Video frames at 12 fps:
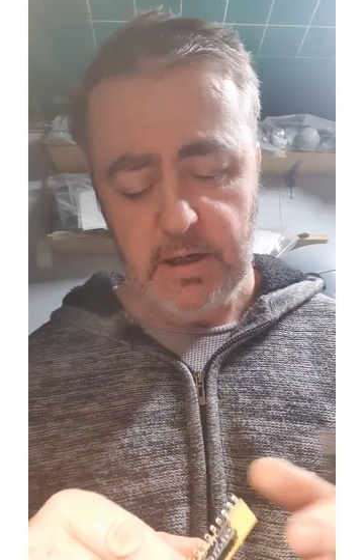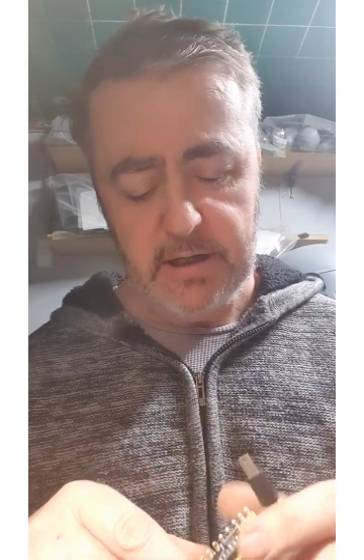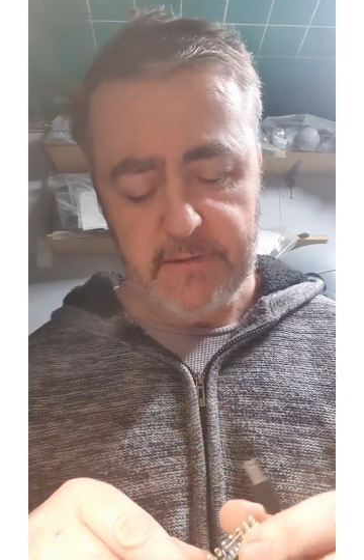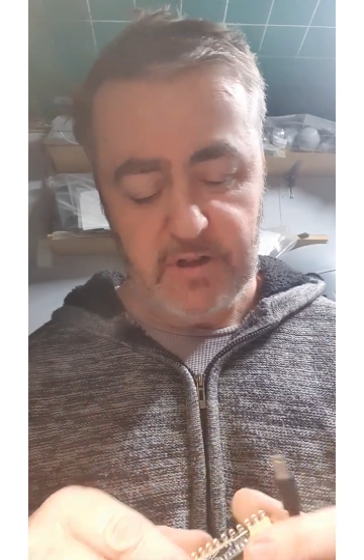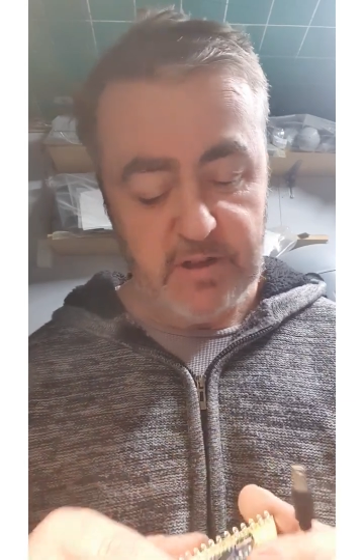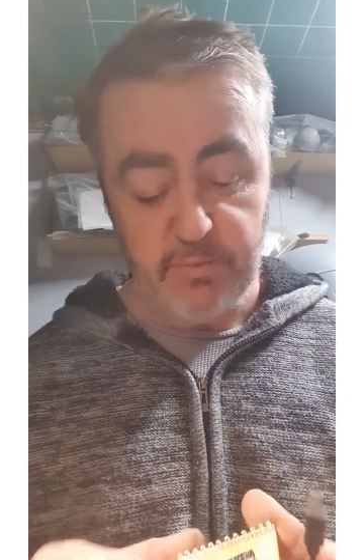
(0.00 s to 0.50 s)

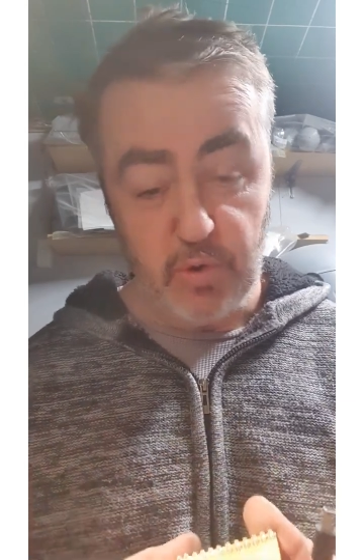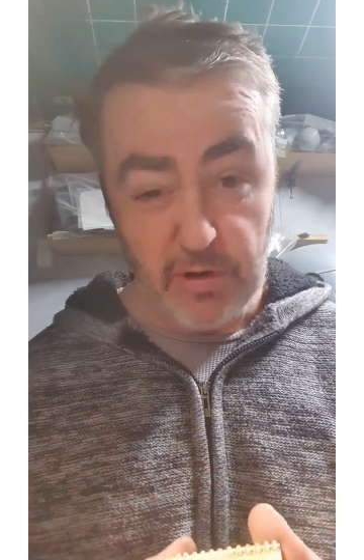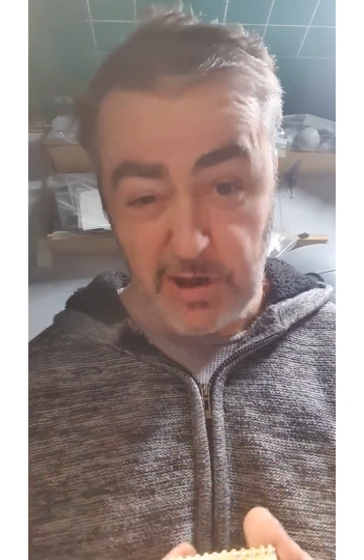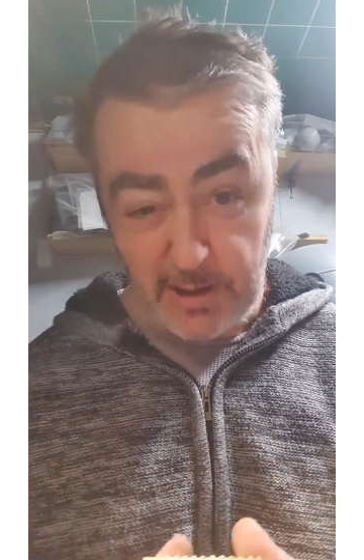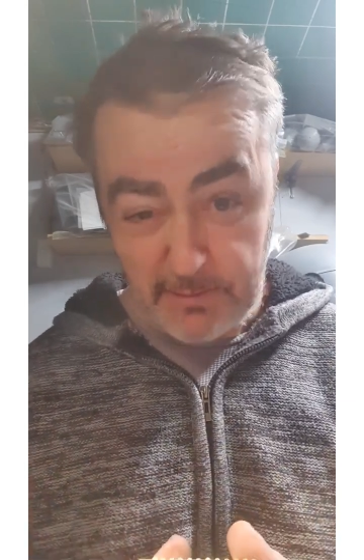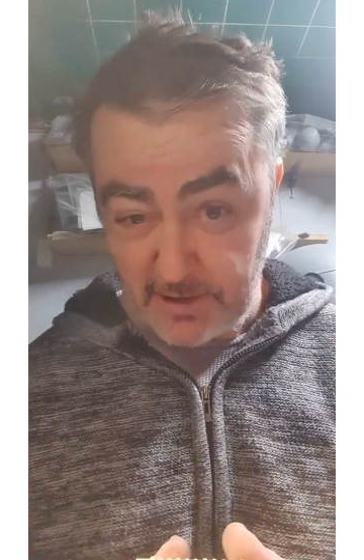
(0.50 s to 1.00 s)
and I've just
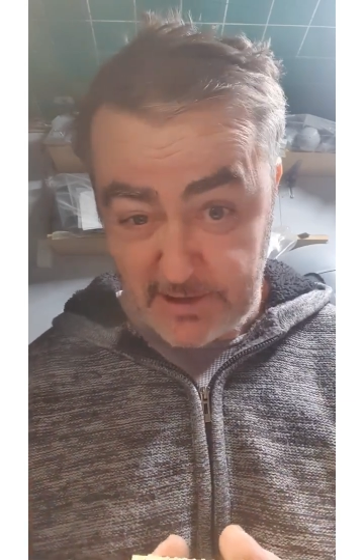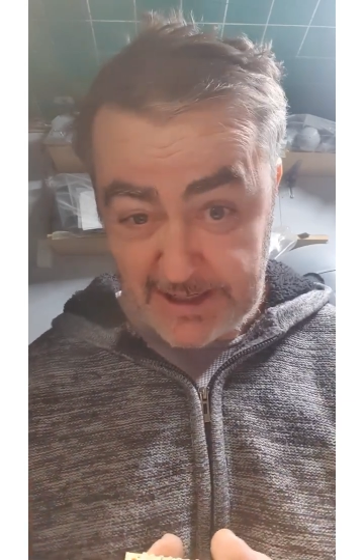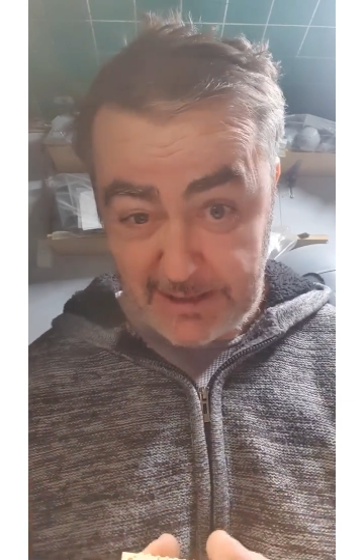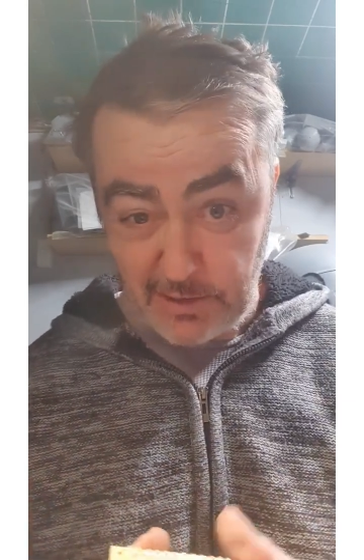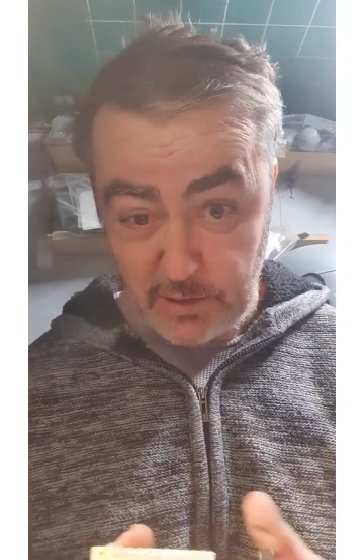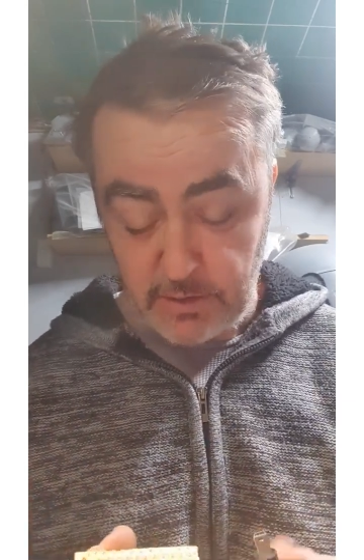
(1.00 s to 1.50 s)
programmed a
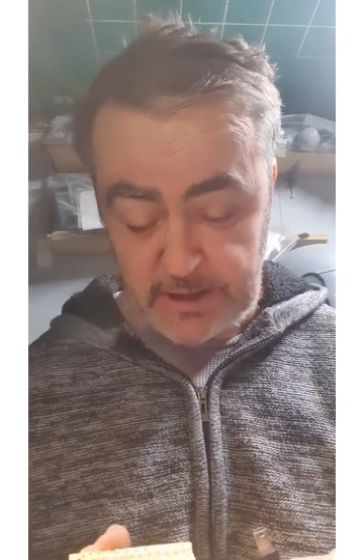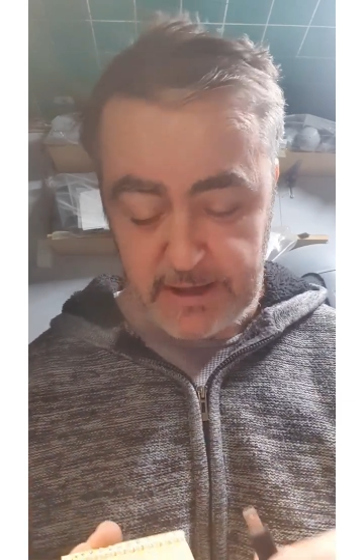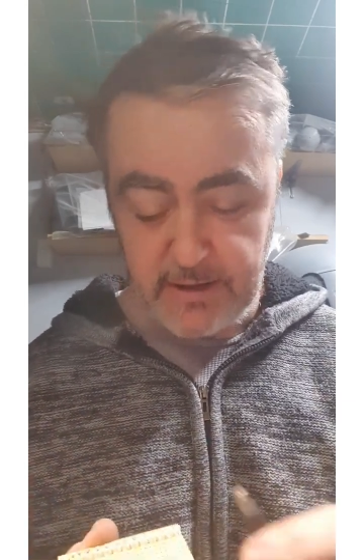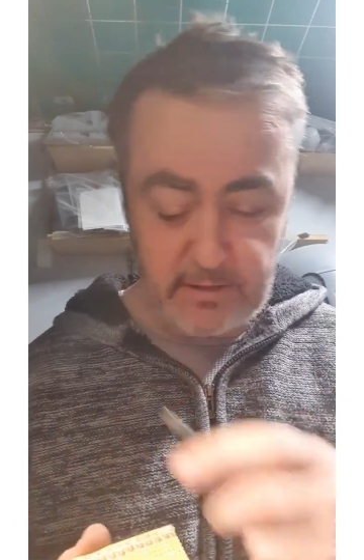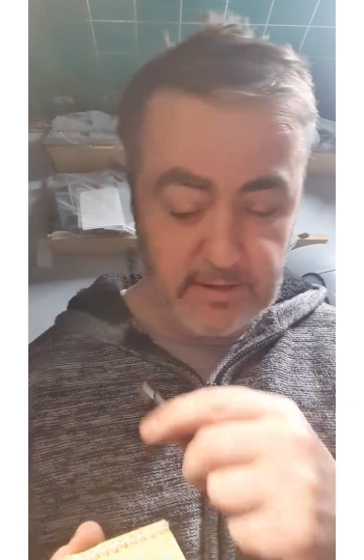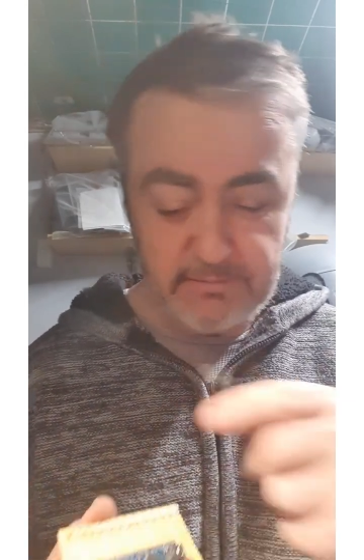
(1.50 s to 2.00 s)
sequence what I
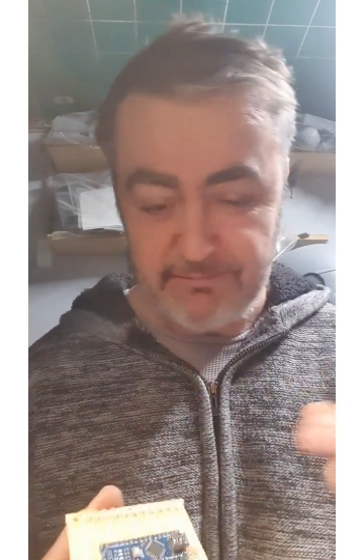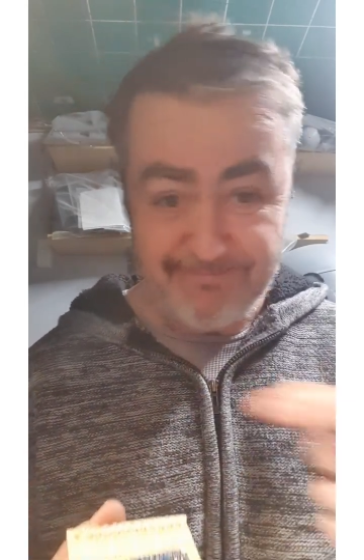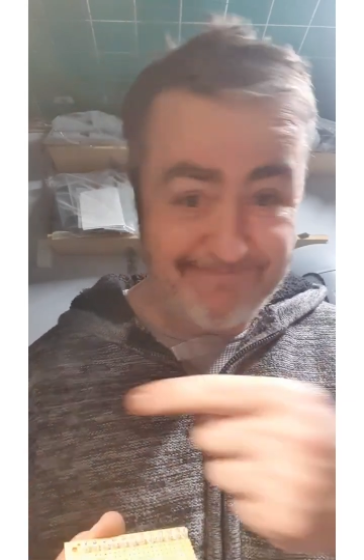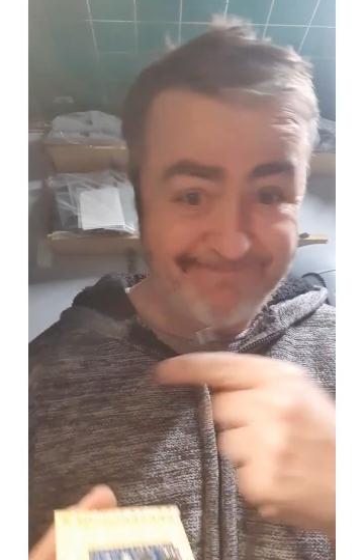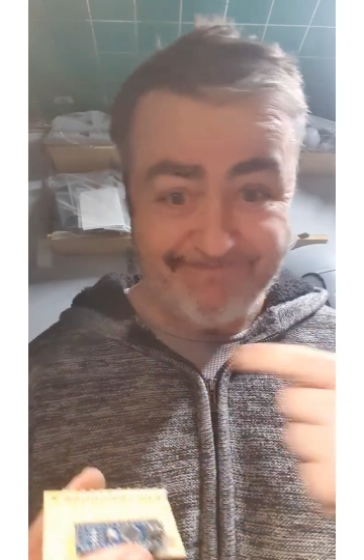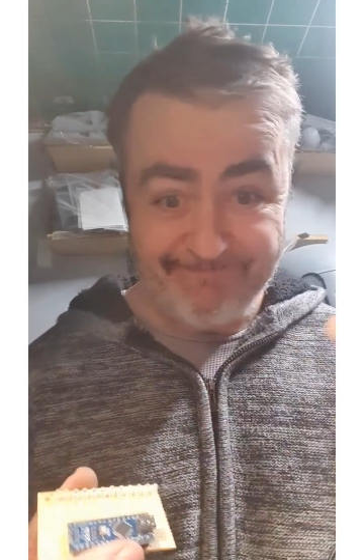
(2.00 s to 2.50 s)
thought
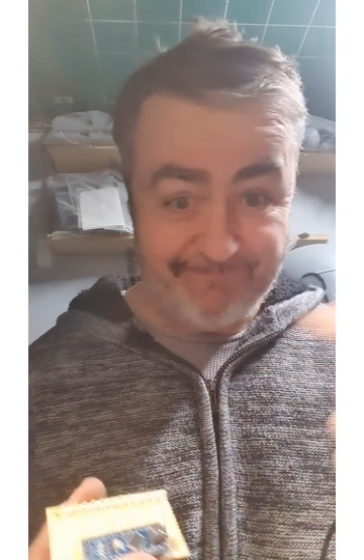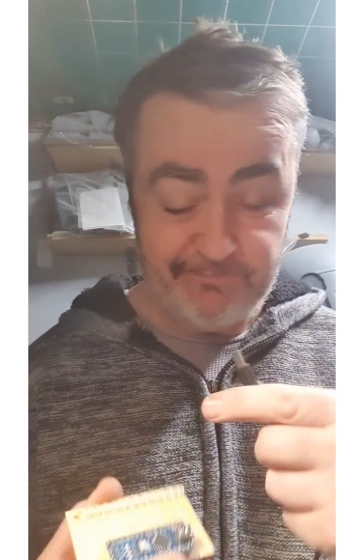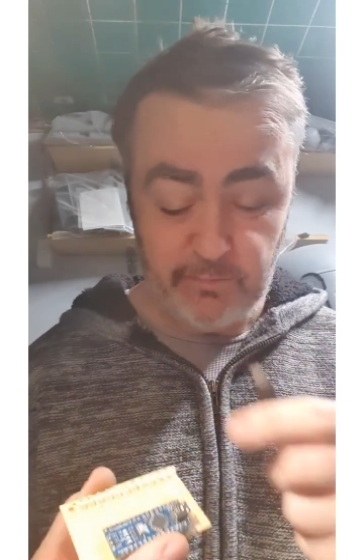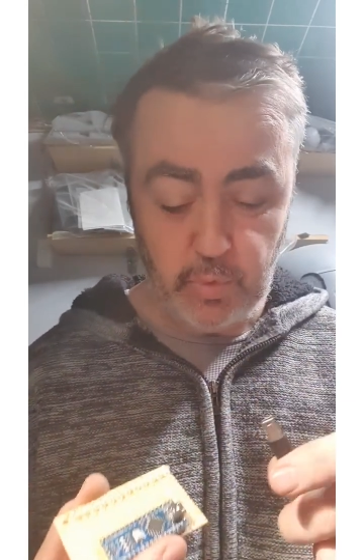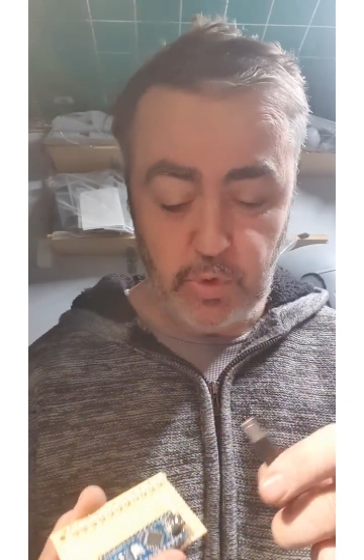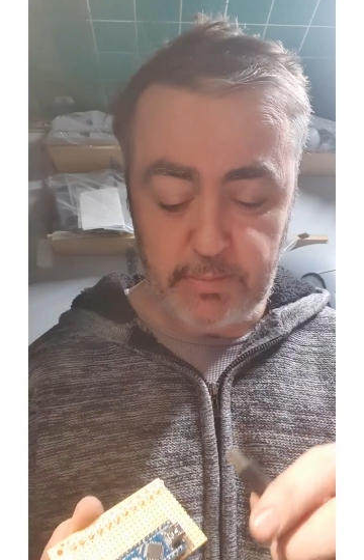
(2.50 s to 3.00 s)

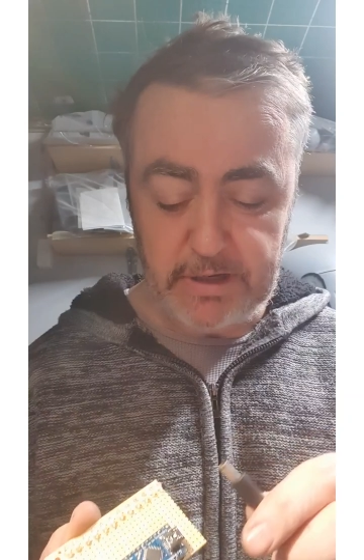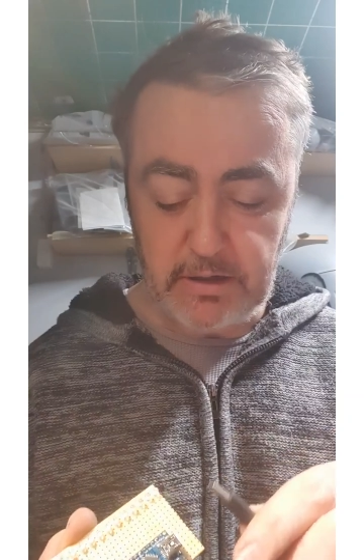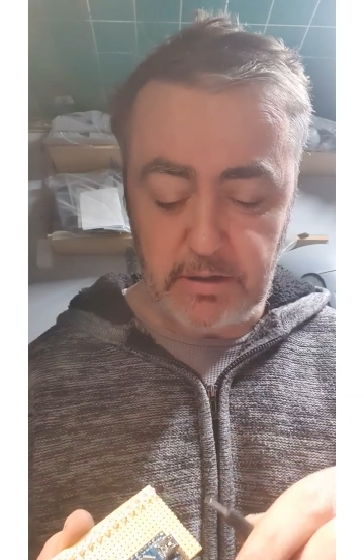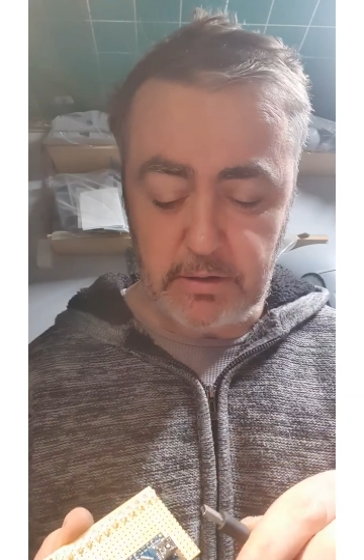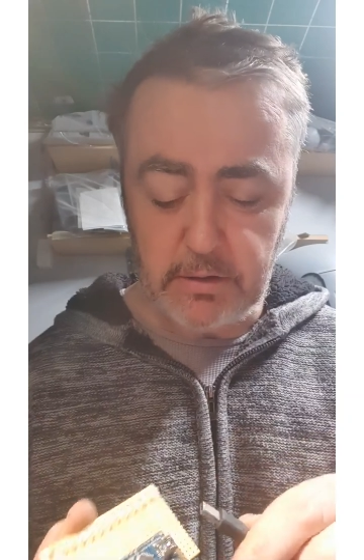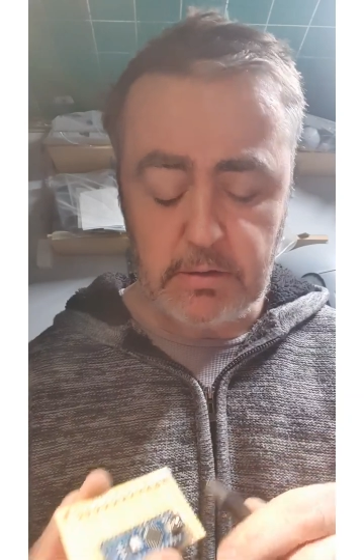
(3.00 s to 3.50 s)
would be
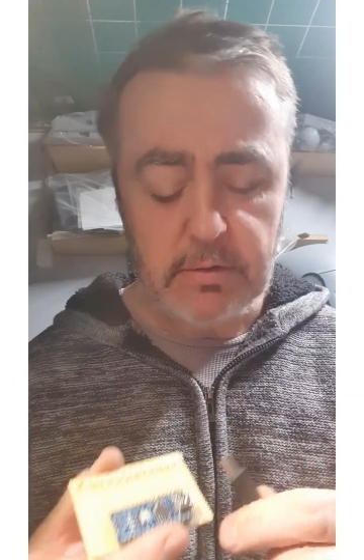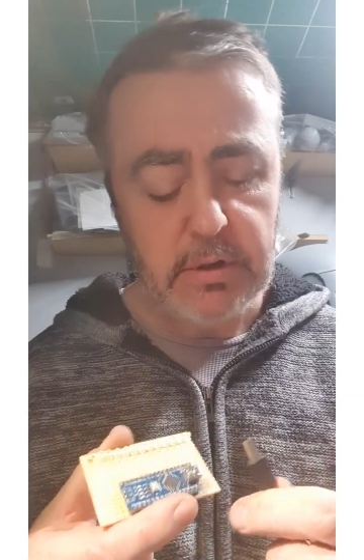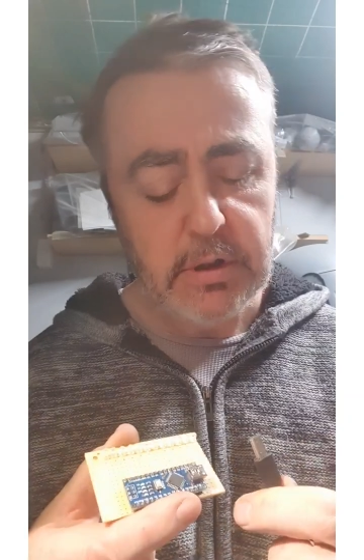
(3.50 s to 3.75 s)
cool